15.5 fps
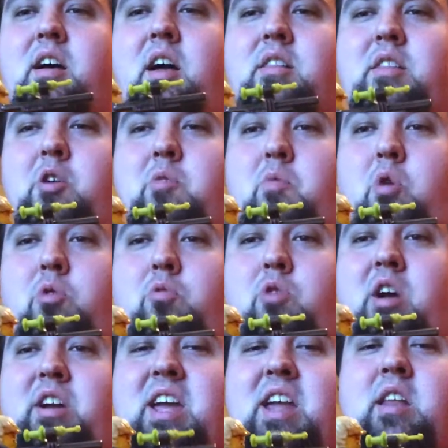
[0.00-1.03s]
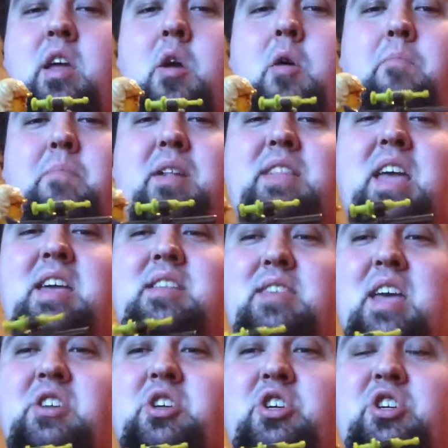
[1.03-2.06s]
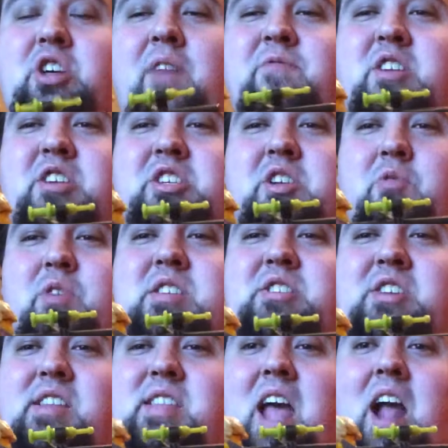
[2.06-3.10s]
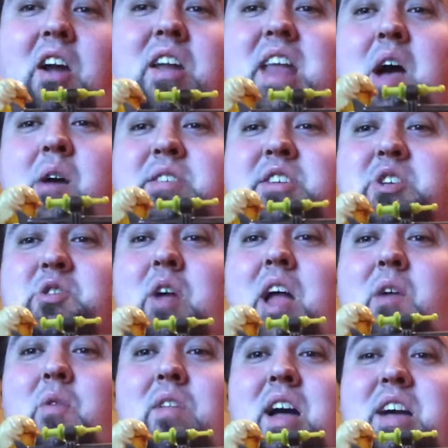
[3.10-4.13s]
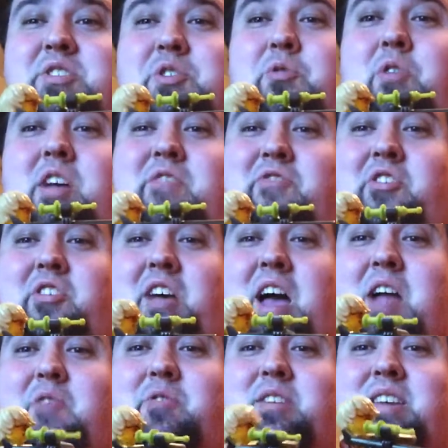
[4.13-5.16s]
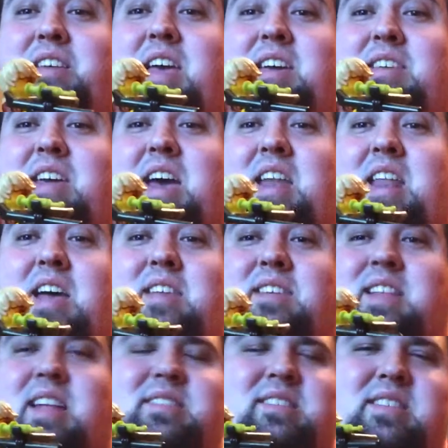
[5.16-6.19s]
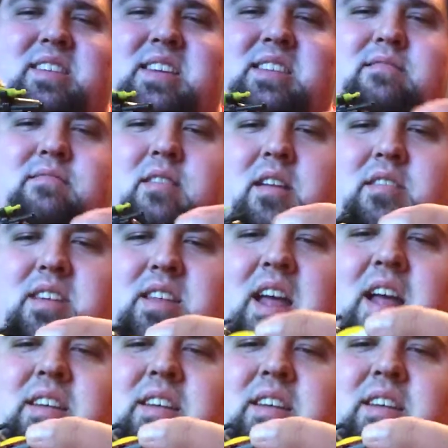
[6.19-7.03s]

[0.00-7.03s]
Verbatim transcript: a little more rugged. But they, they just shoved a syringe in there, and now it's a tranquilizer rifle. I really like that. I think that's a neat a neat